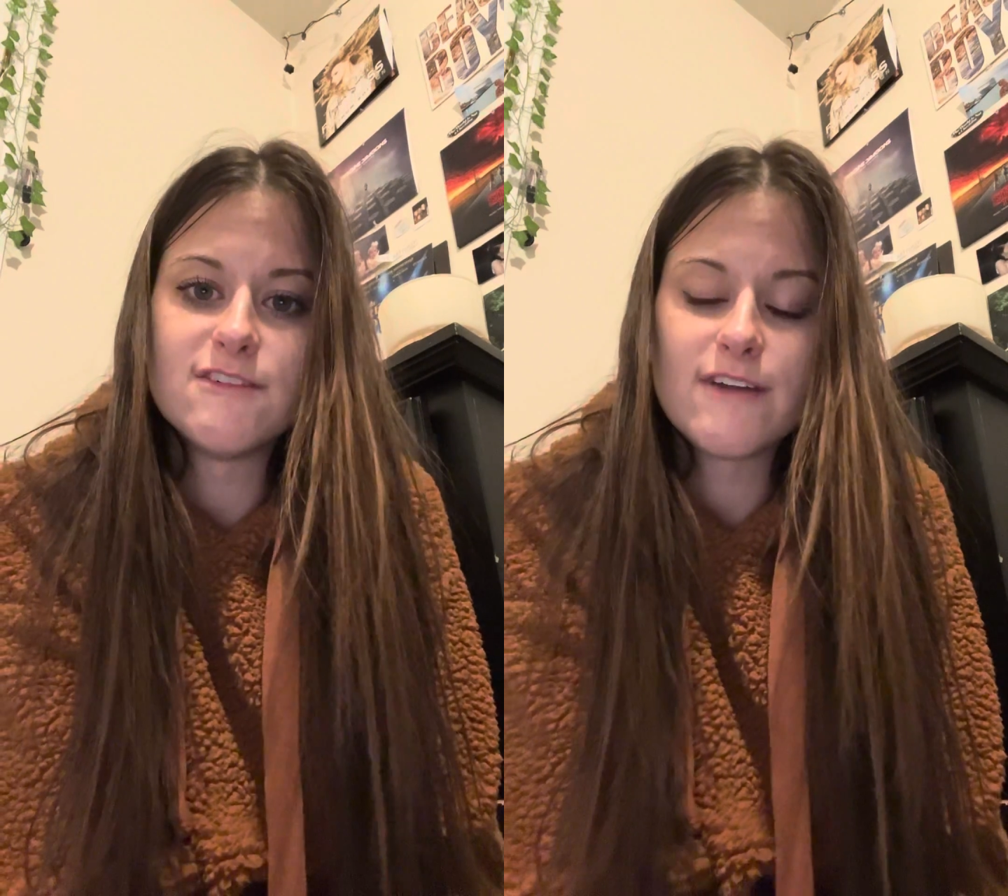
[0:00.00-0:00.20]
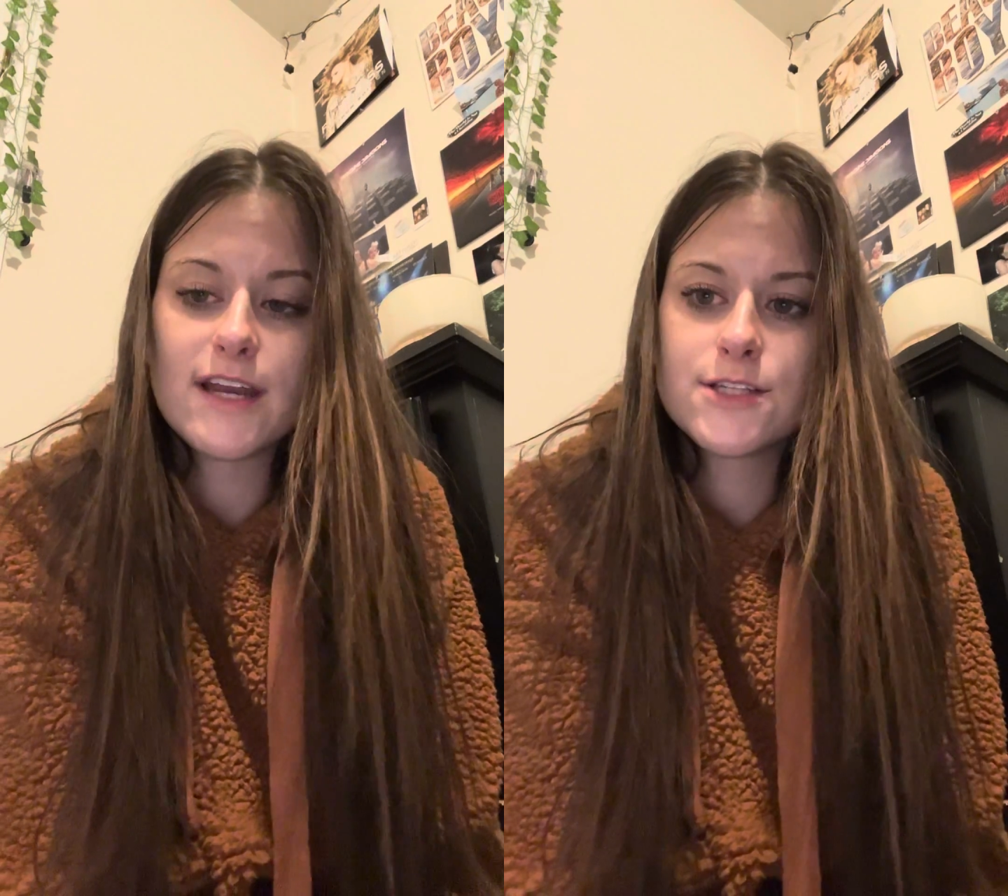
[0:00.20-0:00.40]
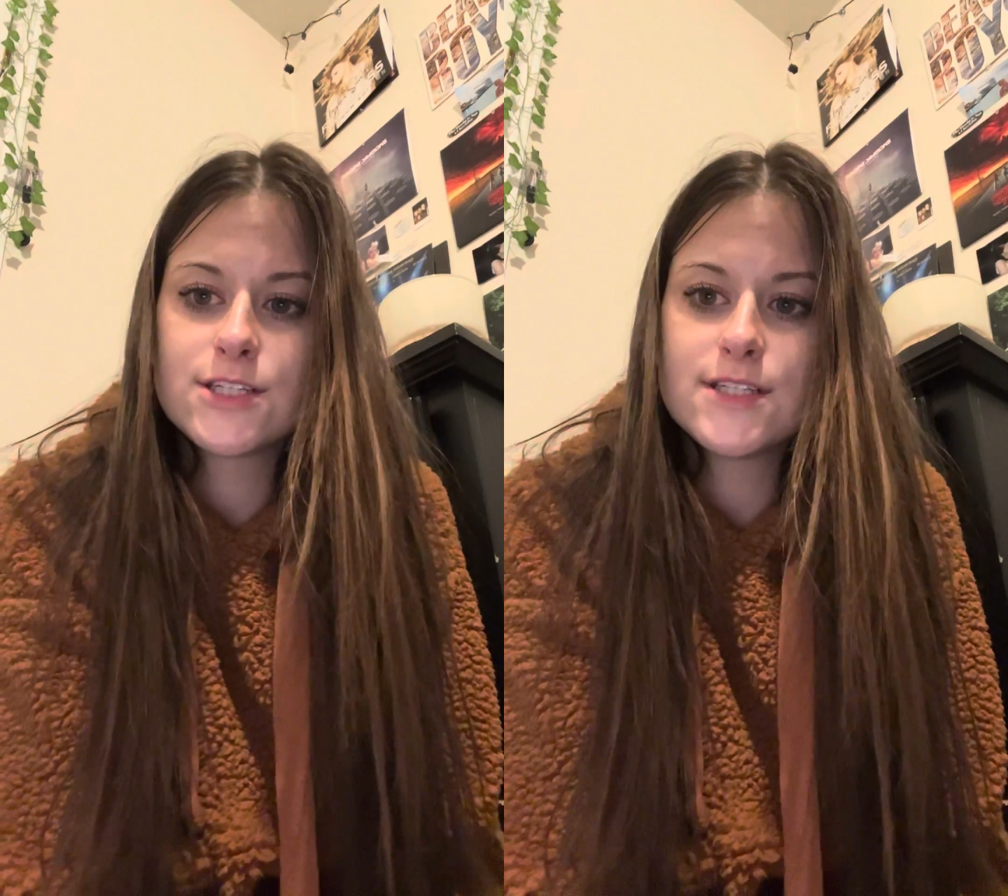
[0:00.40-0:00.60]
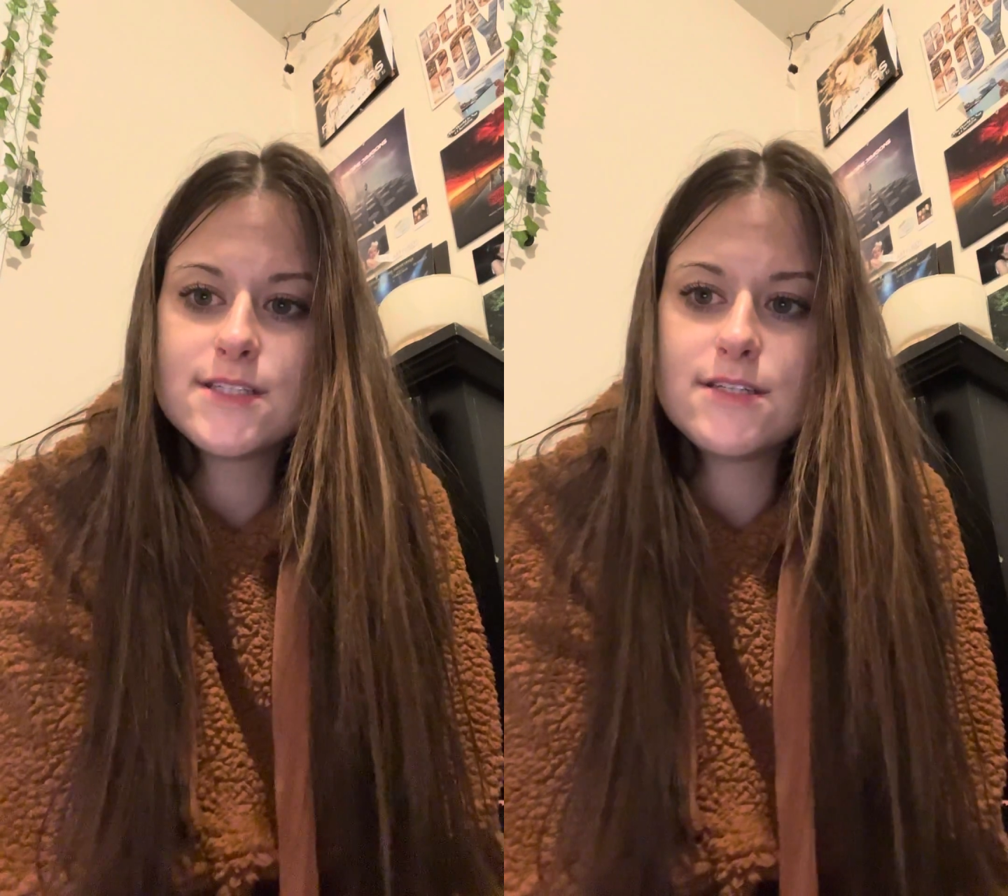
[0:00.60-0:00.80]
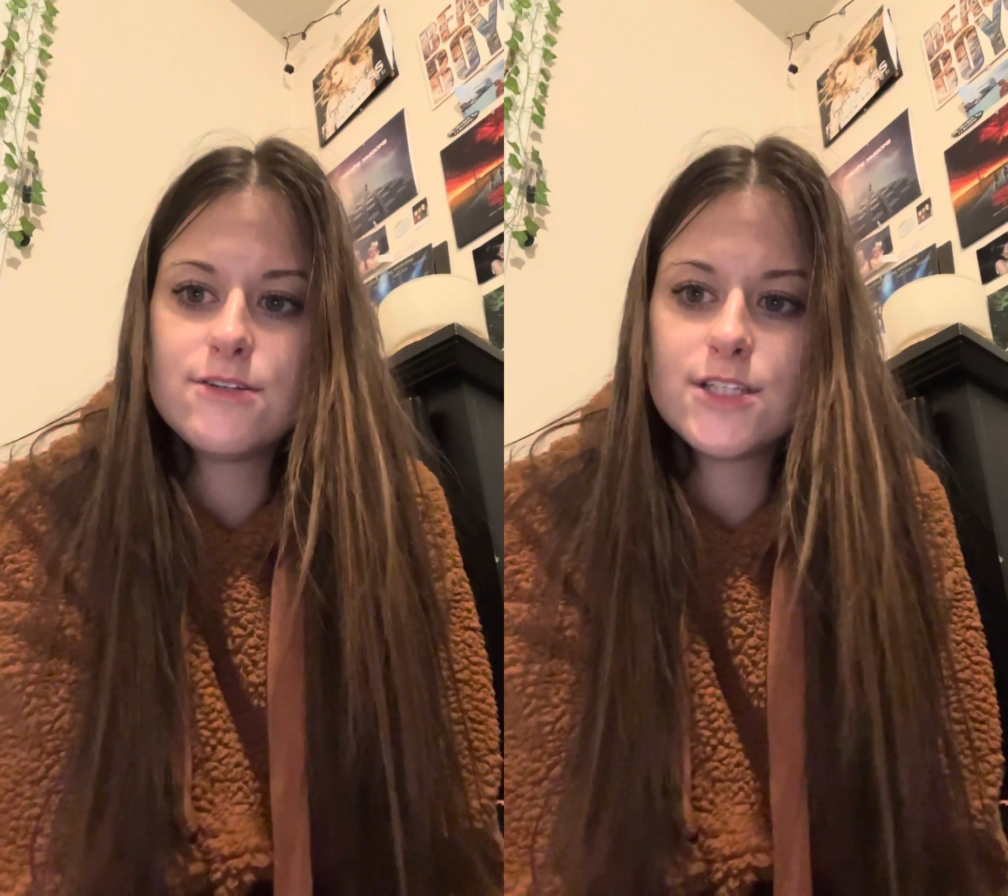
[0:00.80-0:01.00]
a financial
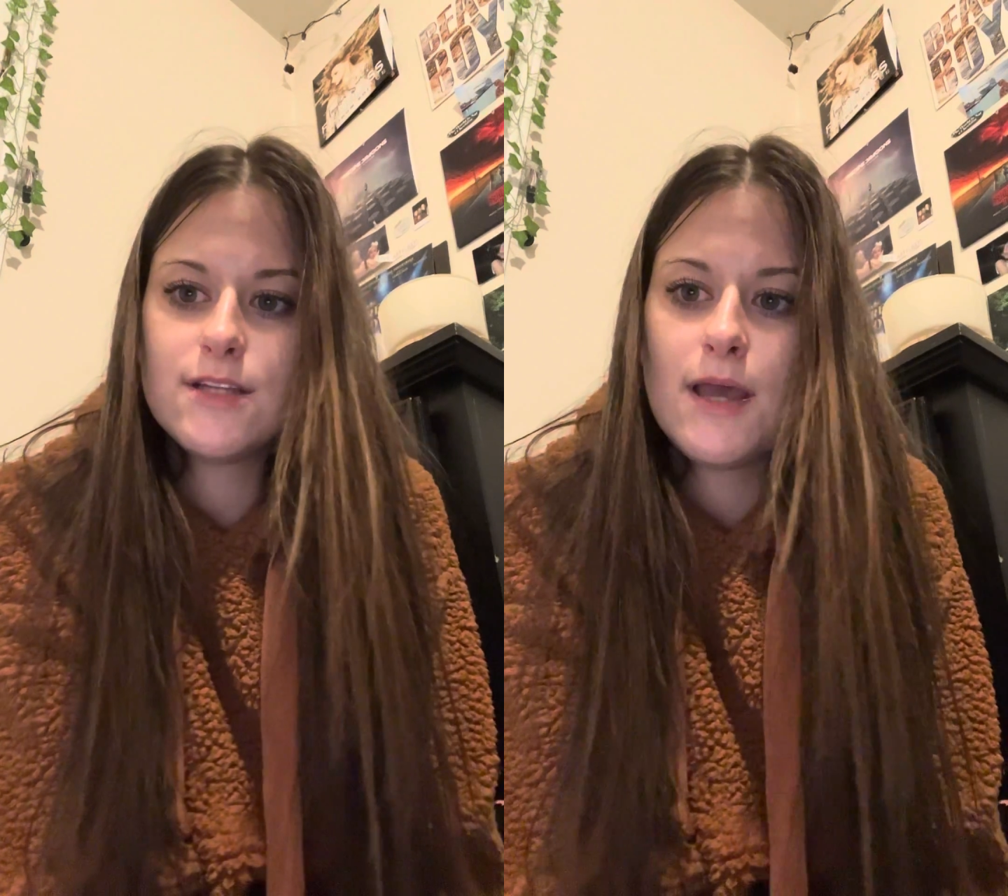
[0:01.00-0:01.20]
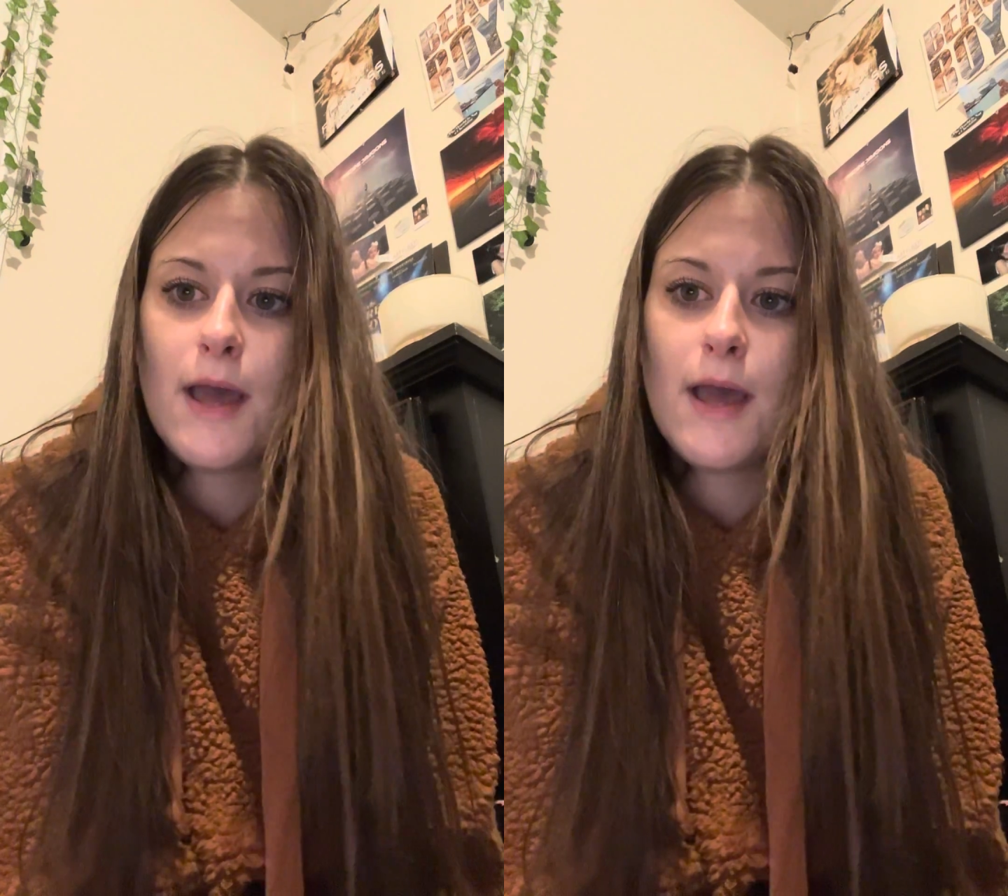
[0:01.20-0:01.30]
institution.